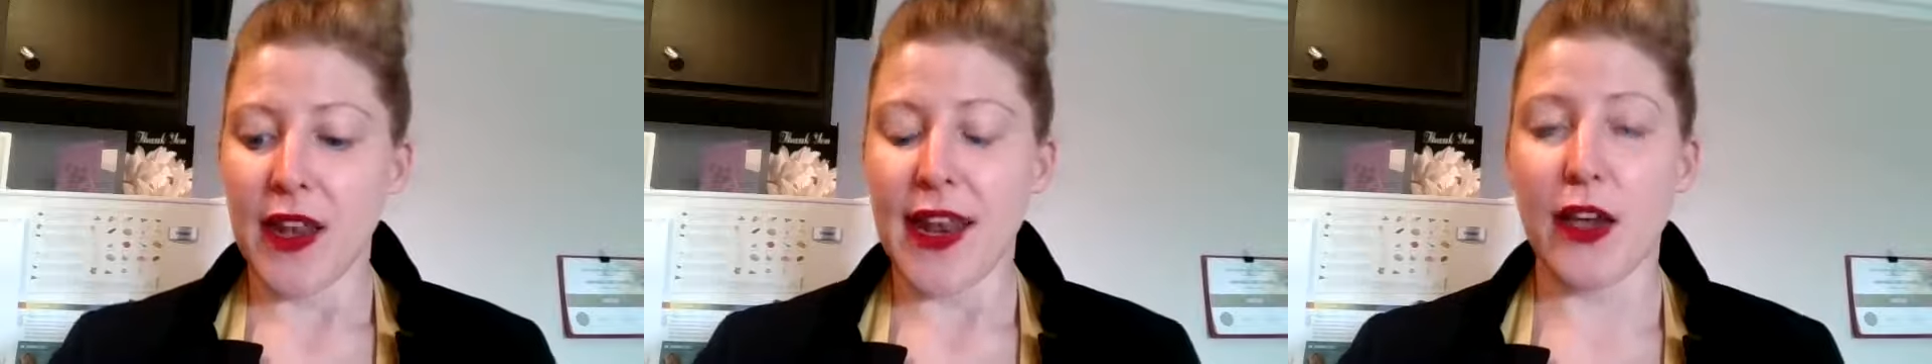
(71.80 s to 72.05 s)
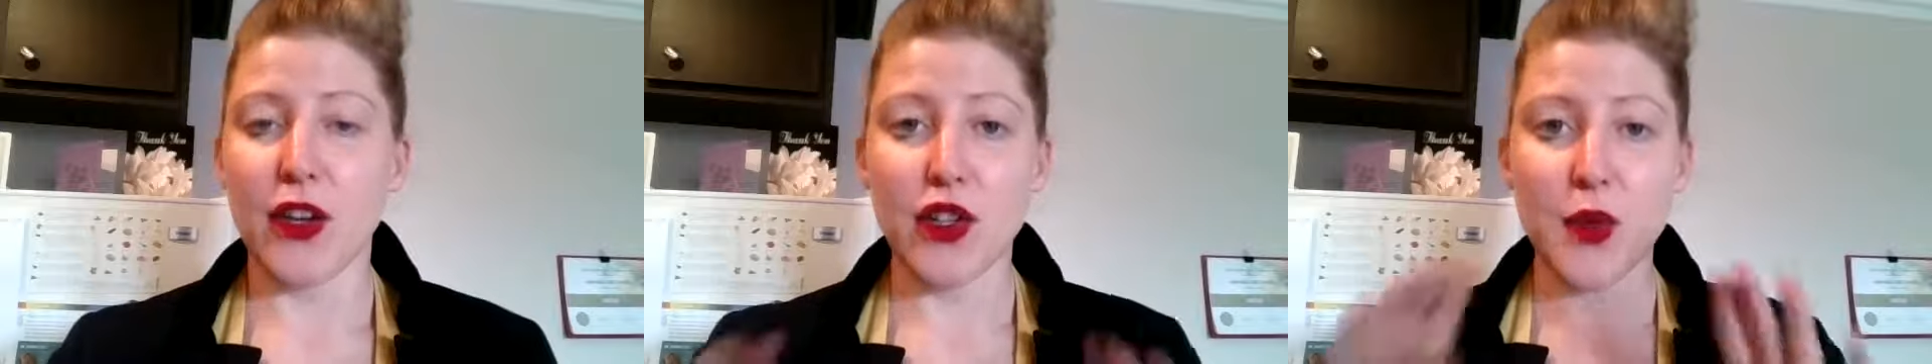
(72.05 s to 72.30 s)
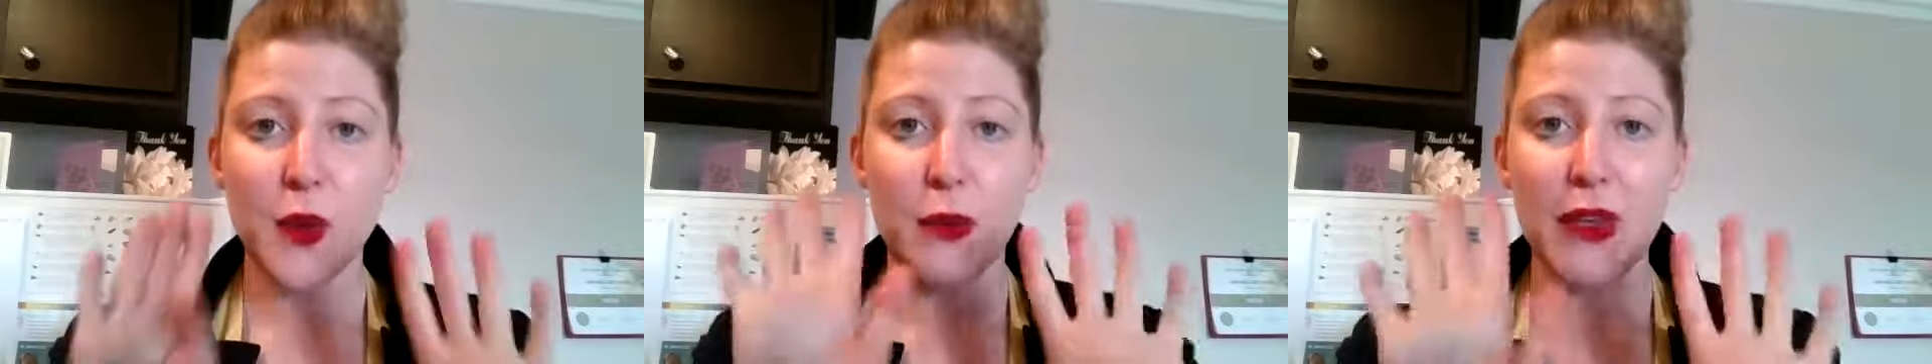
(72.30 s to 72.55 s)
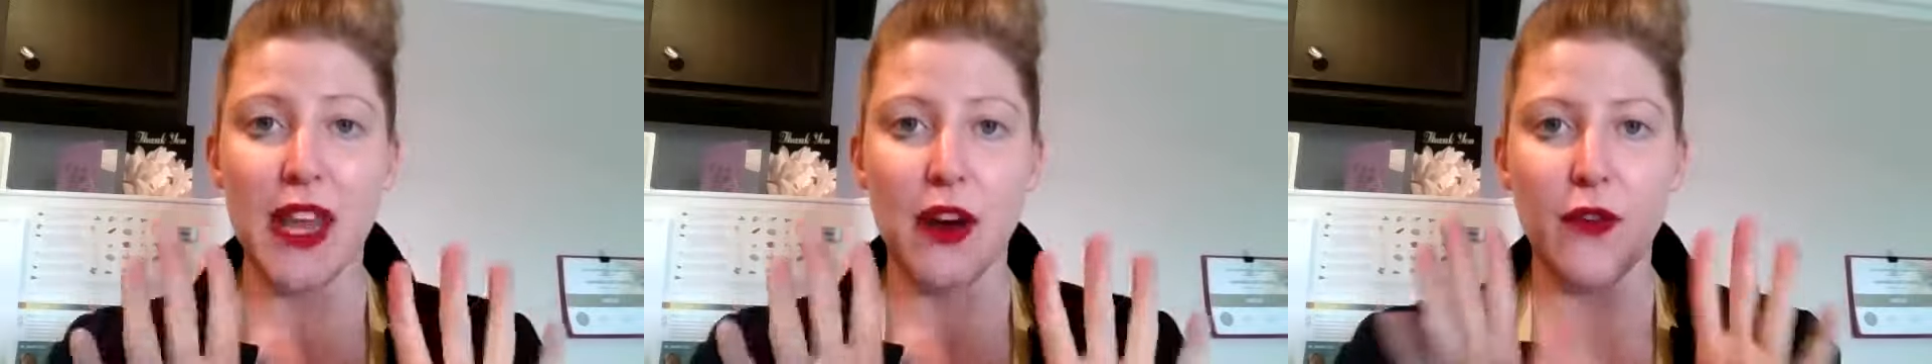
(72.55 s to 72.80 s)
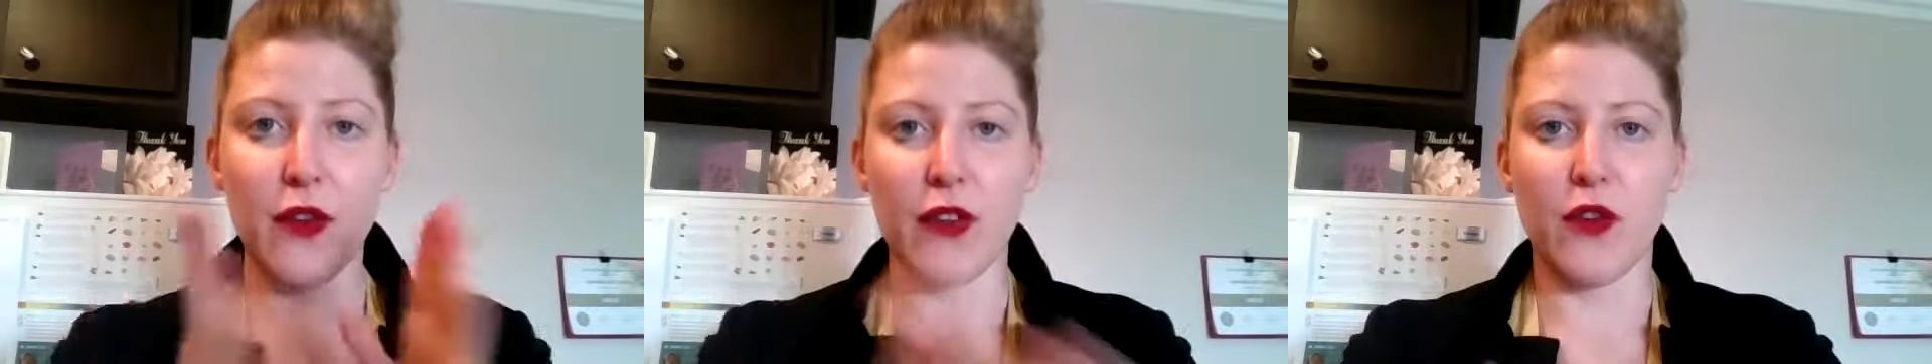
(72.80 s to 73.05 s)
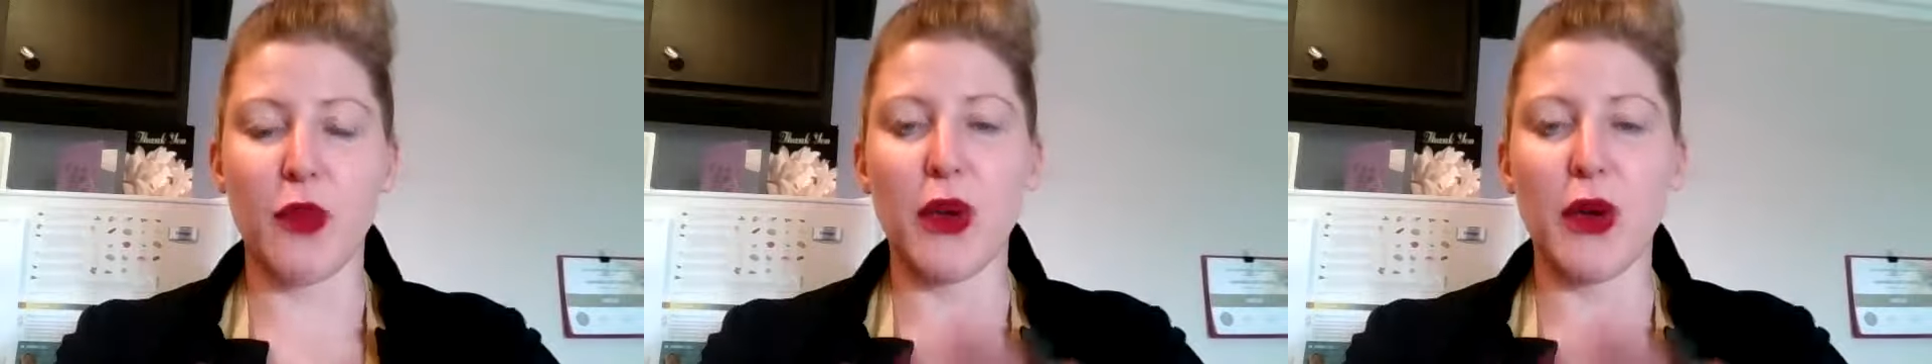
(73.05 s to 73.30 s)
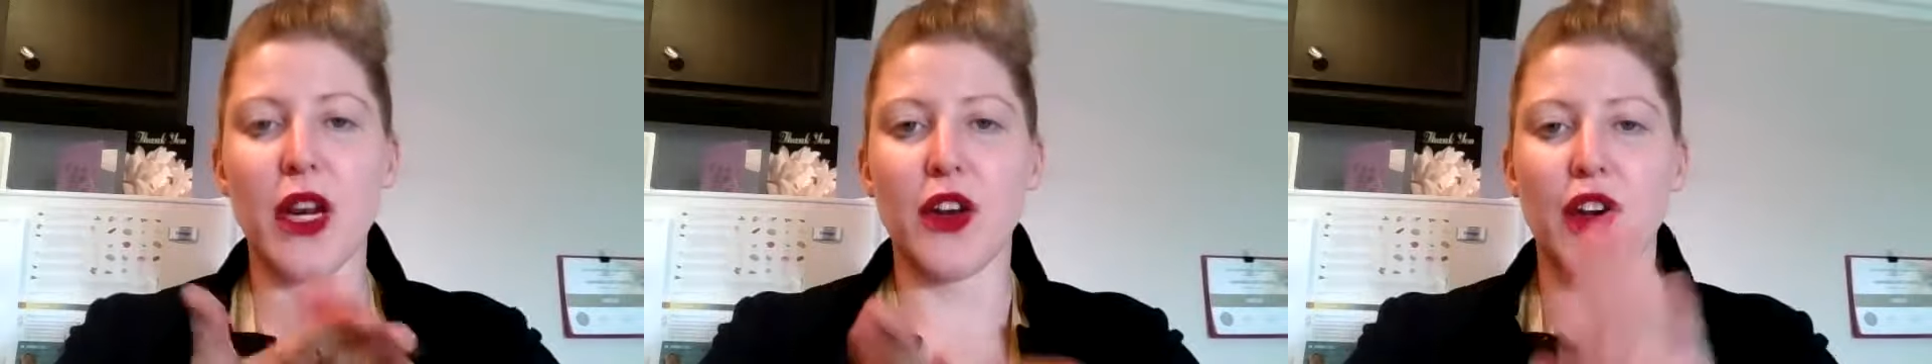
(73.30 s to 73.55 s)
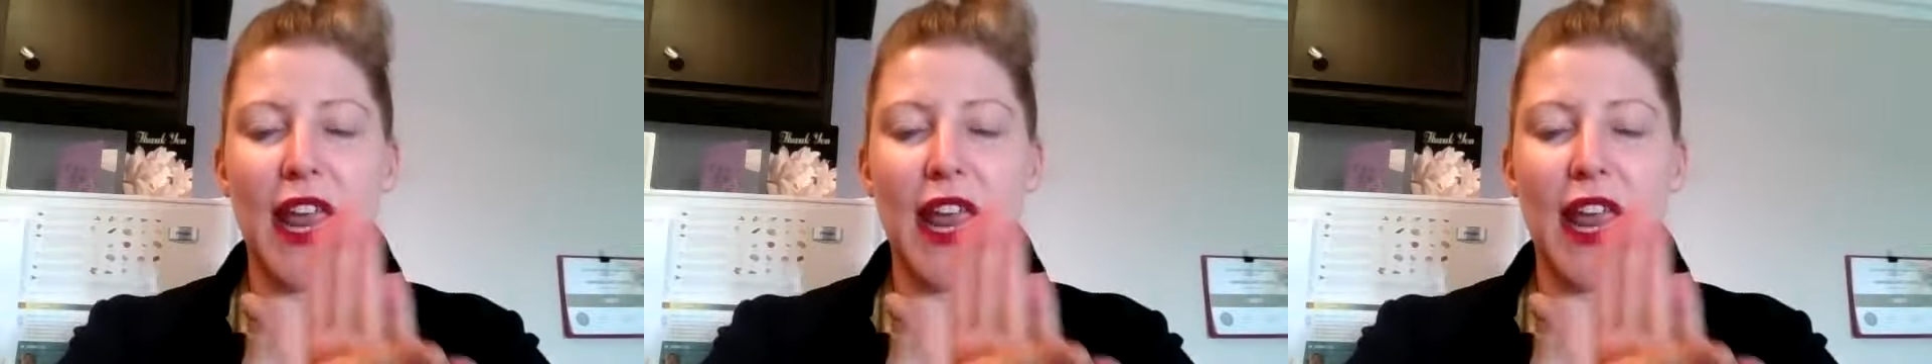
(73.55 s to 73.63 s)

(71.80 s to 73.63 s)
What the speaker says: Now, you just want to be careful if you put it on your